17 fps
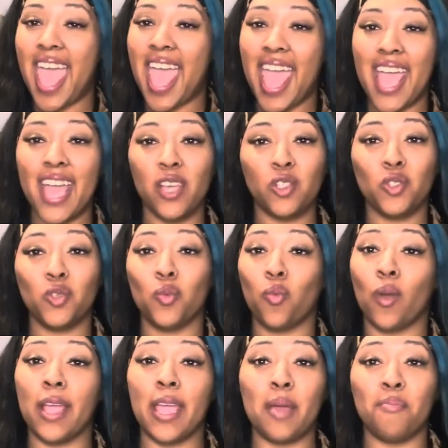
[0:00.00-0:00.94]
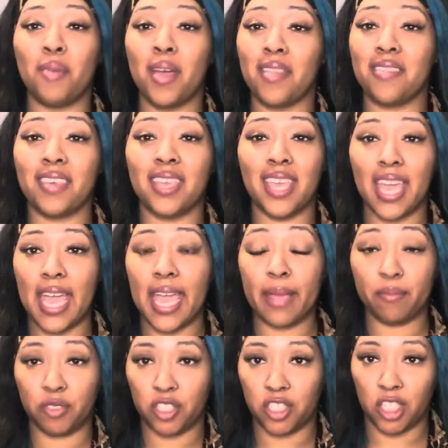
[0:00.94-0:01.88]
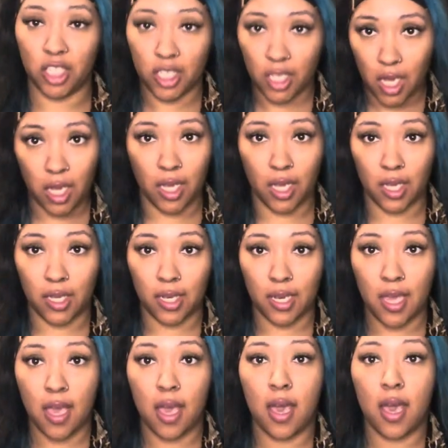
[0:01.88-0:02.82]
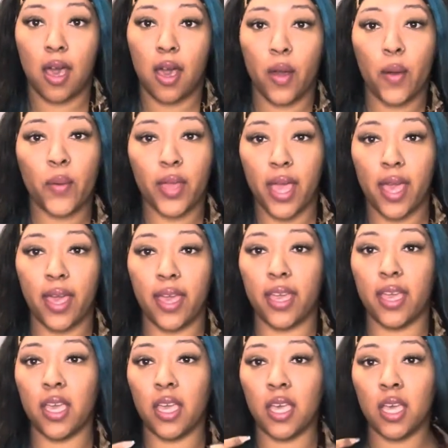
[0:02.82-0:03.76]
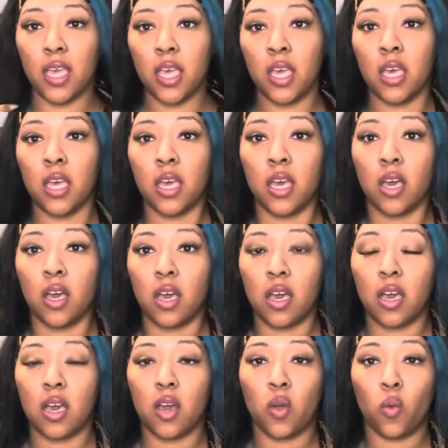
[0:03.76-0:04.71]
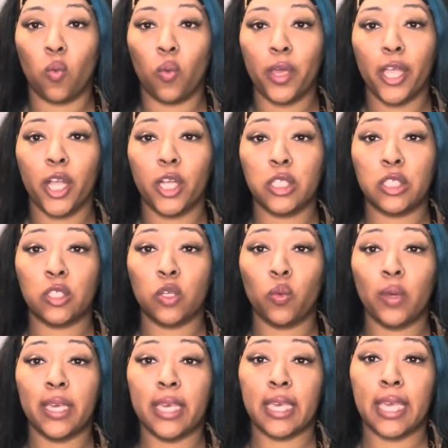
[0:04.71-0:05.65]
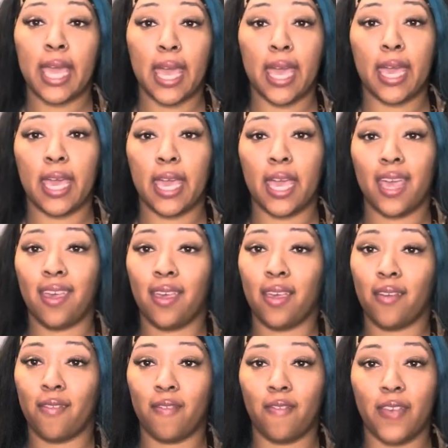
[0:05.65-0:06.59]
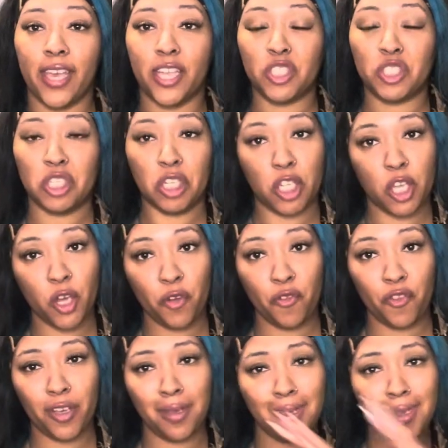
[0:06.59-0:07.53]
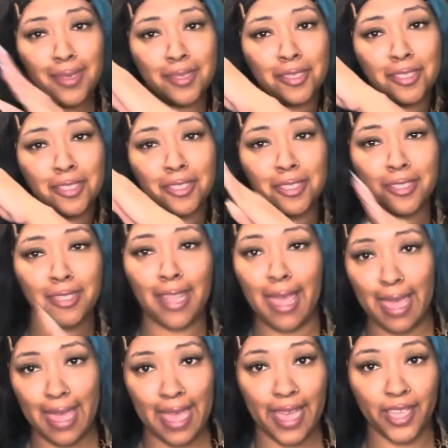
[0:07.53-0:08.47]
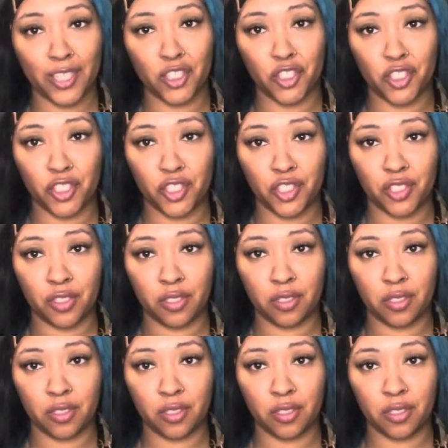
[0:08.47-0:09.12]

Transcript: as you read by the caption, okay? We are doing a Fashion Nova slash